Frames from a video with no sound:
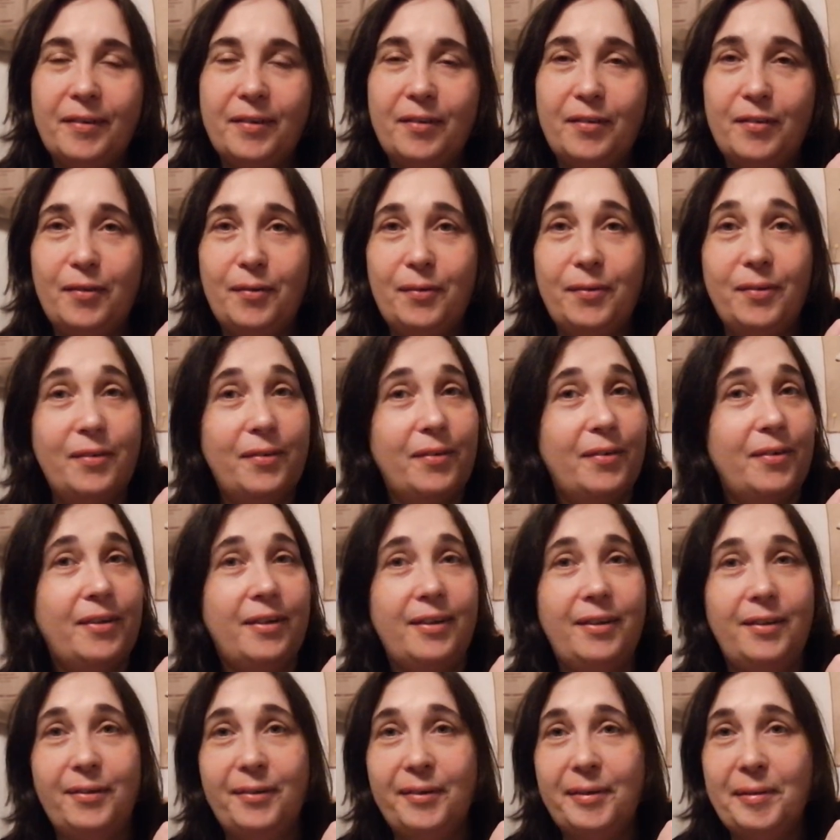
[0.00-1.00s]
So it's going
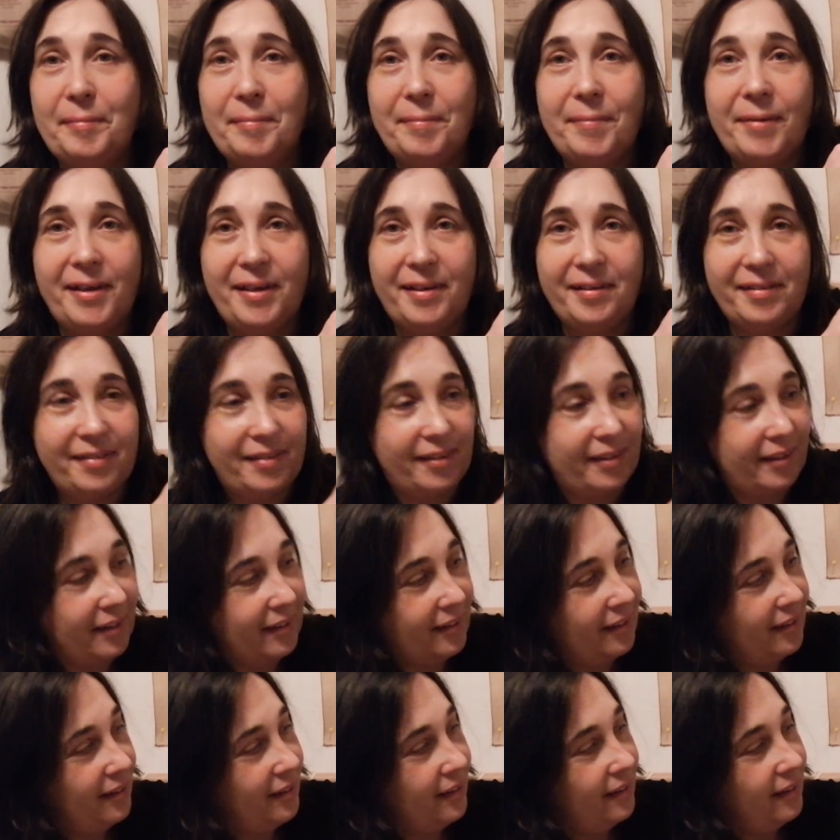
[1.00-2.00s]
to look amazing.
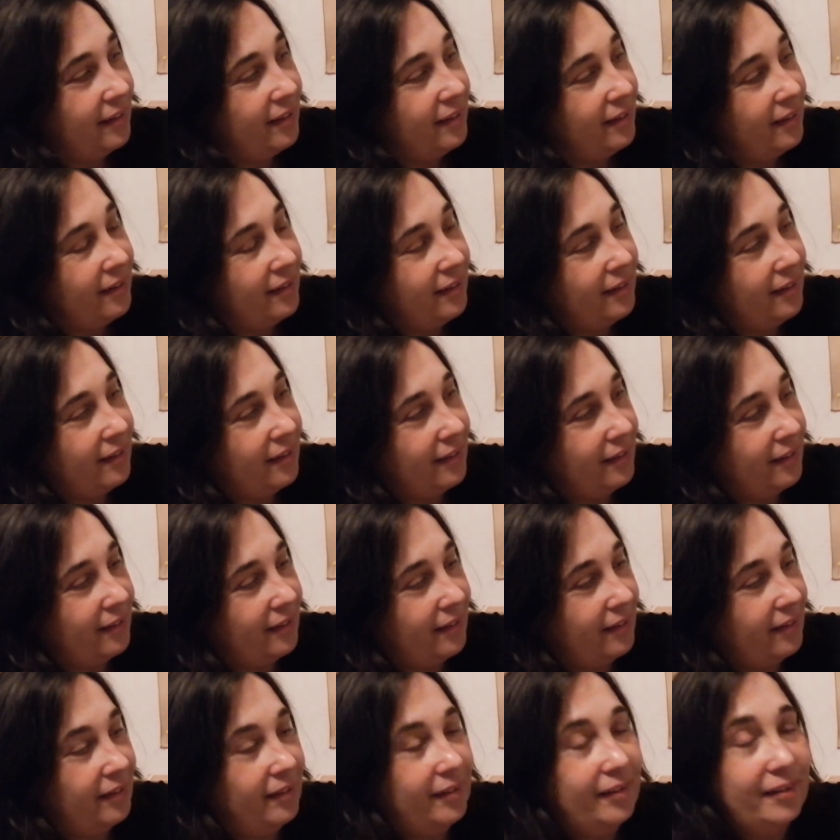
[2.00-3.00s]

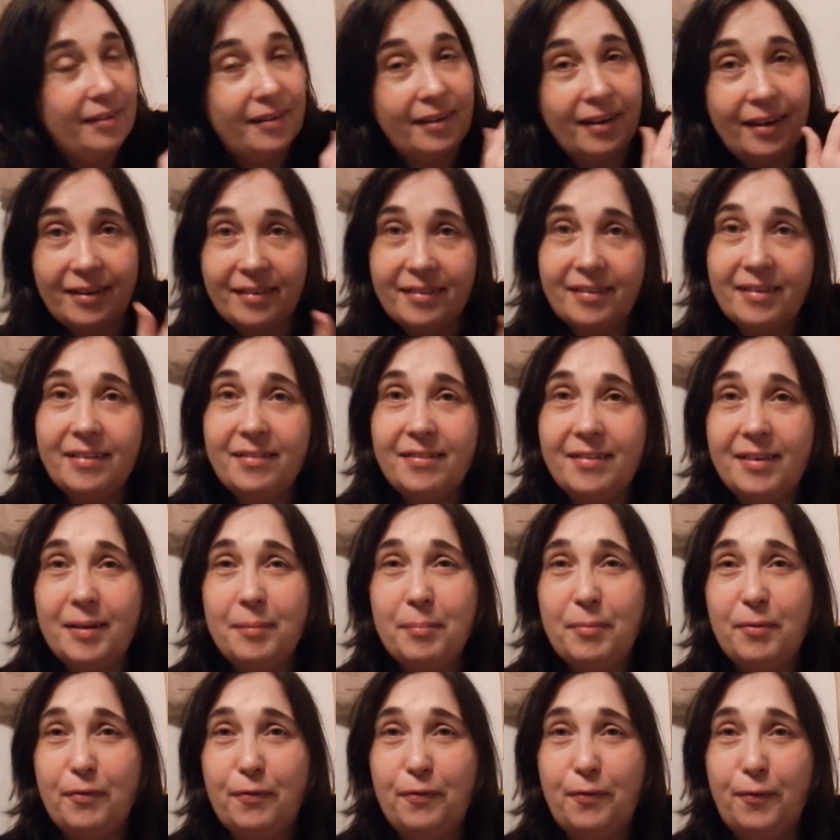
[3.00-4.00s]
As I
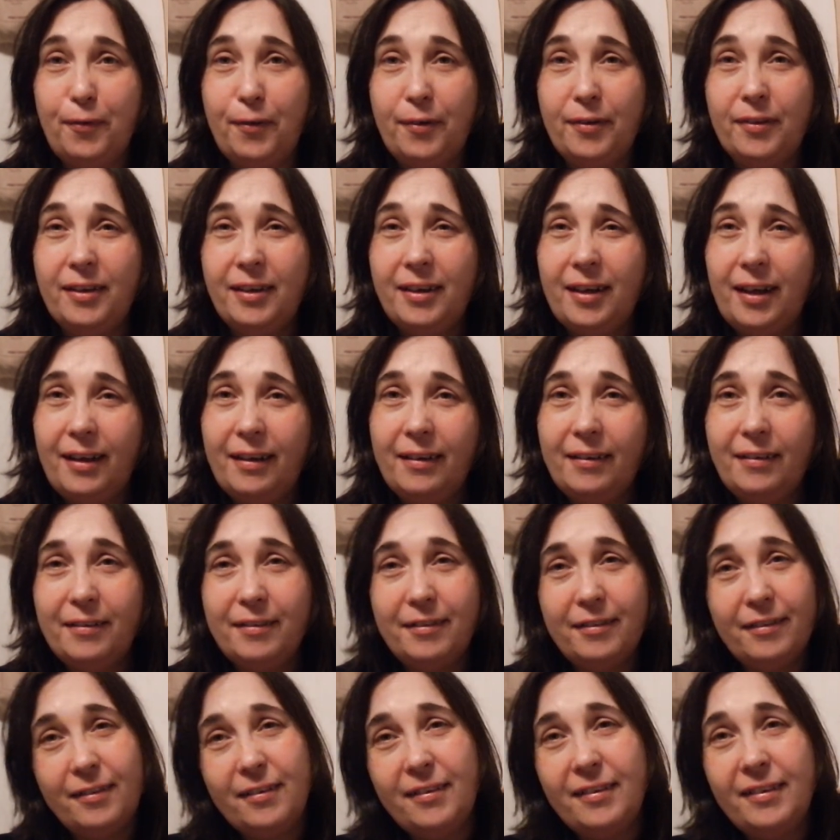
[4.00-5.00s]
said before, the
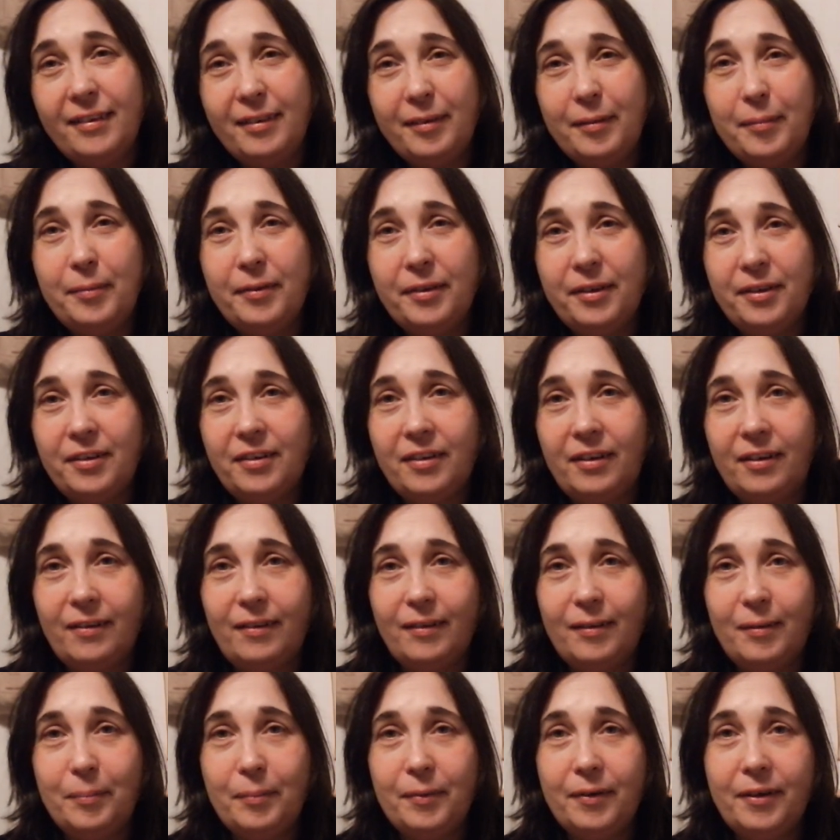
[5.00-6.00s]
colors are a little bit
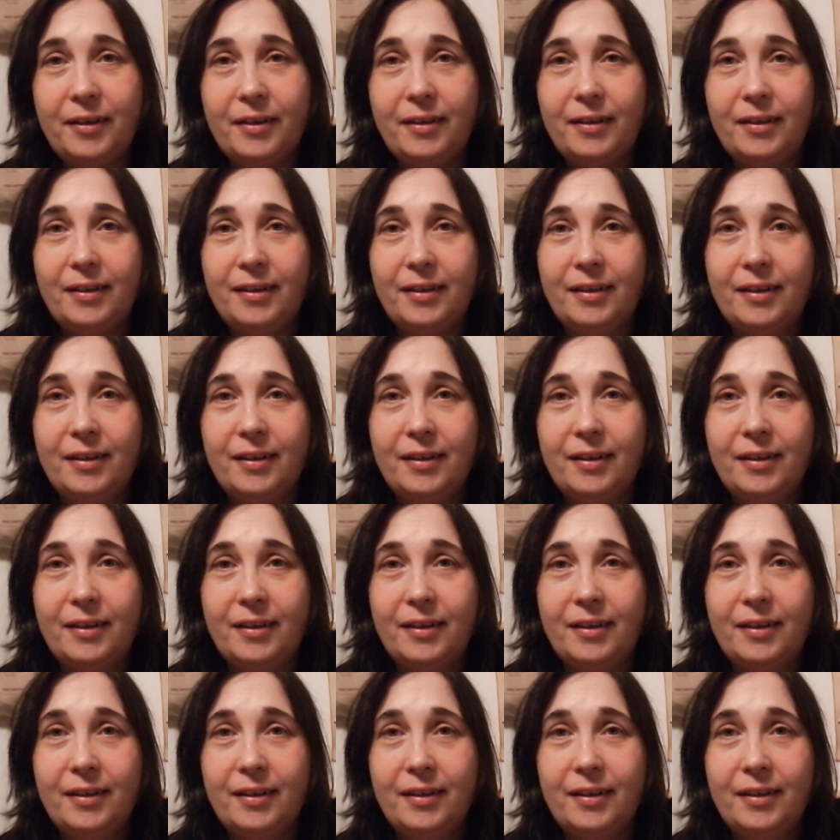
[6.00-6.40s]
dull, but